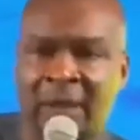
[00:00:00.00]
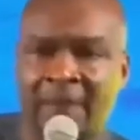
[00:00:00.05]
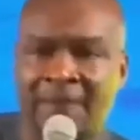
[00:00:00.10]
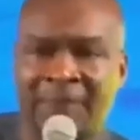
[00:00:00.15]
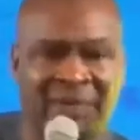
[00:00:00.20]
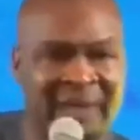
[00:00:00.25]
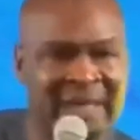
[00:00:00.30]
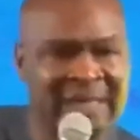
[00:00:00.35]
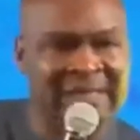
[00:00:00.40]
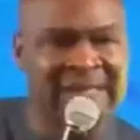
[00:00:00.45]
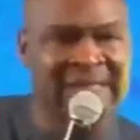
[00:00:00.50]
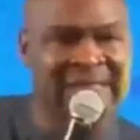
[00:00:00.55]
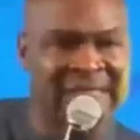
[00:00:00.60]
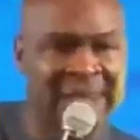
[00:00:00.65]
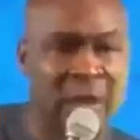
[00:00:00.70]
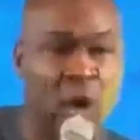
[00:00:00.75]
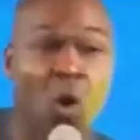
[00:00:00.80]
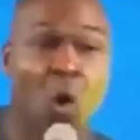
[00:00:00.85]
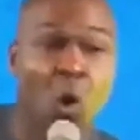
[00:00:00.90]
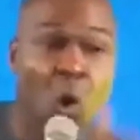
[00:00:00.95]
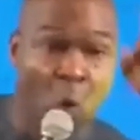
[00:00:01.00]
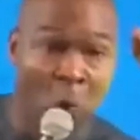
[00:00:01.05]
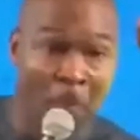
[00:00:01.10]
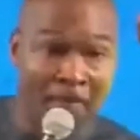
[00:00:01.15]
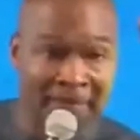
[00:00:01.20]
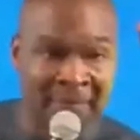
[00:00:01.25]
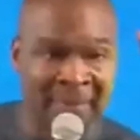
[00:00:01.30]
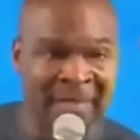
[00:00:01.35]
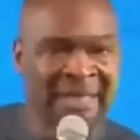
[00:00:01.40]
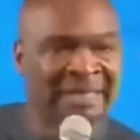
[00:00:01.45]
This is the
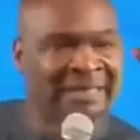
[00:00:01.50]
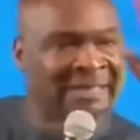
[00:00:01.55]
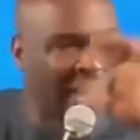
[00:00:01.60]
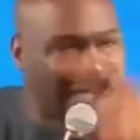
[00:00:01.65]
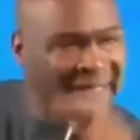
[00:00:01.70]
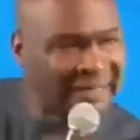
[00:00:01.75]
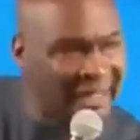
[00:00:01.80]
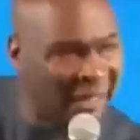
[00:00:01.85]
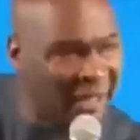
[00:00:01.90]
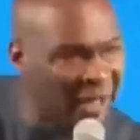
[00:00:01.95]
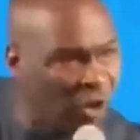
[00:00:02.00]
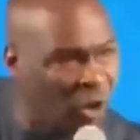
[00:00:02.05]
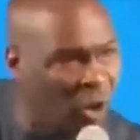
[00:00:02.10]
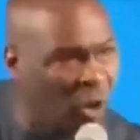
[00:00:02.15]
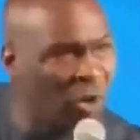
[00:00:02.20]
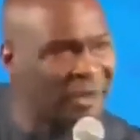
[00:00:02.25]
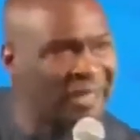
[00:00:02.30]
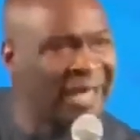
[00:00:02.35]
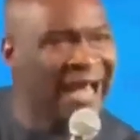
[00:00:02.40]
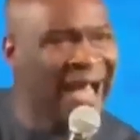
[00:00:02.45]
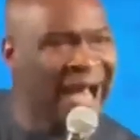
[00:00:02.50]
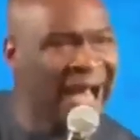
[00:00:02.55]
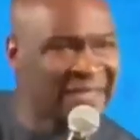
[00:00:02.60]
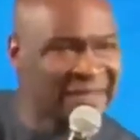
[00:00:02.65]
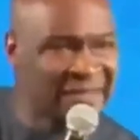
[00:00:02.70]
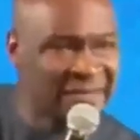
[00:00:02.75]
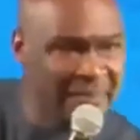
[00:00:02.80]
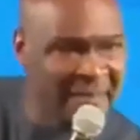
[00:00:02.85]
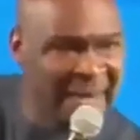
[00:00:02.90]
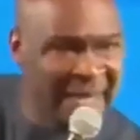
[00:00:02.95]
home that the Lord has
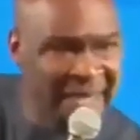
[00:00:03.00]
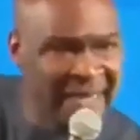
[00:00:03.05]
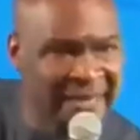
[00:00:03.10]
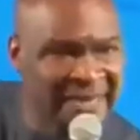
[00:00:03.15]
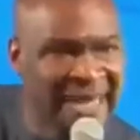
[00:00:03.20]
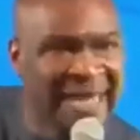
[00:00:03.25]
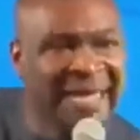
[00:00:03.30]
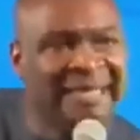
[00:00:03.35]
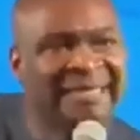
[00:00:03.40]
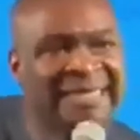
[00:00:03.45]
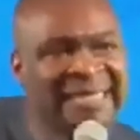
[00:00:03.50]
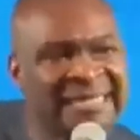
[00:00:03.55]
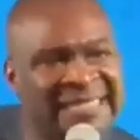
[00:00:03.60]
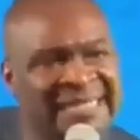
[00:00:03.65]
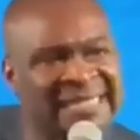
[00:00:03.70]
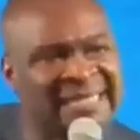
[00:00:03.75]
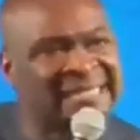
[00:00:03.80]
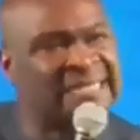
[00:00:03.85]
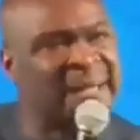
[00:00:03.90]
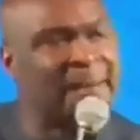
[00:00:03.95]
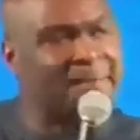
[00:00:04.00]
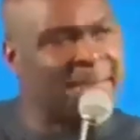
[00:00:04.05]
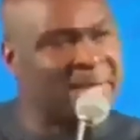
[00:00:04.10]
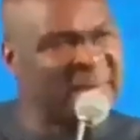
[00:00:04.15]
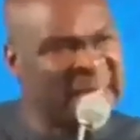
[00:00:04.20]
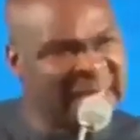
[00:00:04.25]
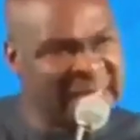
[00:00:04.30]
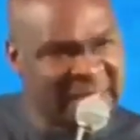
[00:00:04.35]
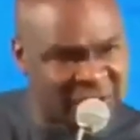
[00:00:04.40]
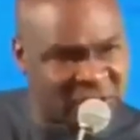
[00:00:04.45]
made. This is the
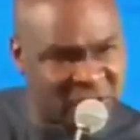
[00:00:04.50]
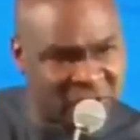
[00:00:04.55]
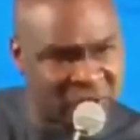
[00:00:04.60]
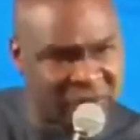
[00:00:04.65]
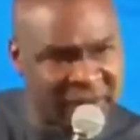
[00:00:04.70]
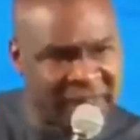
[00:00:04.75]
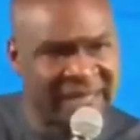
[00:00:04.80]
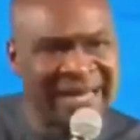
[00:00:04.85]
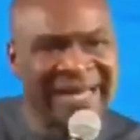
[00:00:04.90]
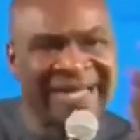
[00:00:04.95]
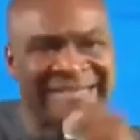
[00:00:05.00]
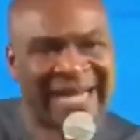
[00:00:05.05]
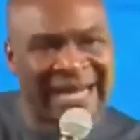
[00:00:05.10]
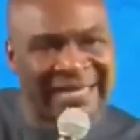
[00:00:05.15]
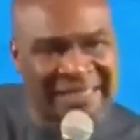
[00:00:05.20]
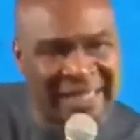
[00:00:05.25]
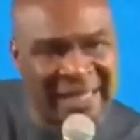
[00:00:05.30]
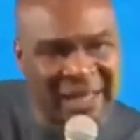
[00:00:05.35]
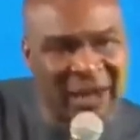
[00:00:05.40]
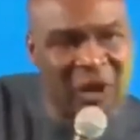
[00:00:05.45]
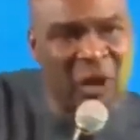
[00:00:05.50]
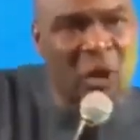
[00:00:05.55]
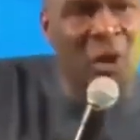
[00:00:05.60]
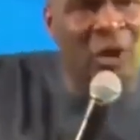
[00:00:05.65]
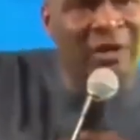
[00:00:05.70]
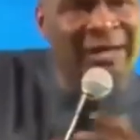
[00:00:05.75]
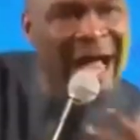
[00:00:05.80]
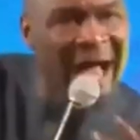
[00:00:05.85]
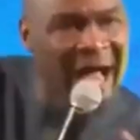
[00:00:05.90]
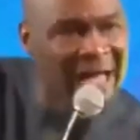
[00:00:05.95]
ministry that the Lord
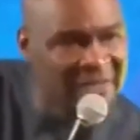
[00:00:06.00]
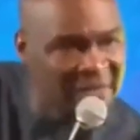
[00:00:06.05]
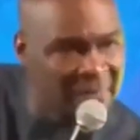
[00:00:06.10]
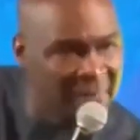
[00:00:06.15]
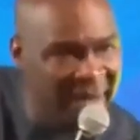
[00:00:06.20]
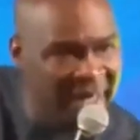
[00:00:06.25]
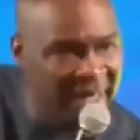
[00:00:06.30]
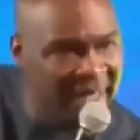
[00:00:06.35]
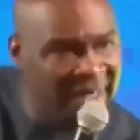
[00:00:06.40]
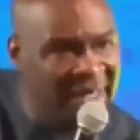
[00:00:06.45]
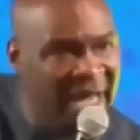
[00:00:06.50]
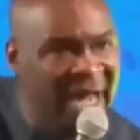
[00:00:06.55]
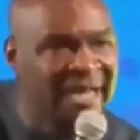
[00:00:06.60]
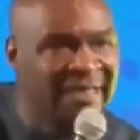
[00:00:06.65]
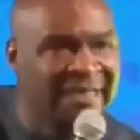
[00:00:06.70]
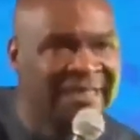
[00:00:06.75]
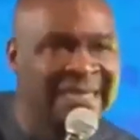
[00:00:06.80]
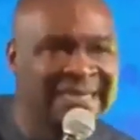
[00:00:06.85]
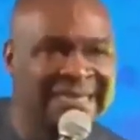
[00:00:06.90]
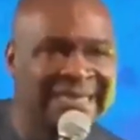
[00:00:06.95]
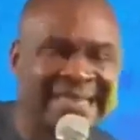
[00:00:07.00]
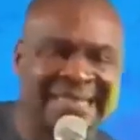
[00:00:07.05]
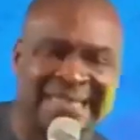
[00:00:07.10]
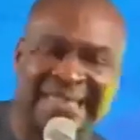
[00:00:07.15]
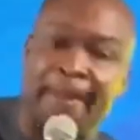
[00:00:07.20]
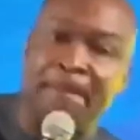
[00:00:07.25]
has made. This is the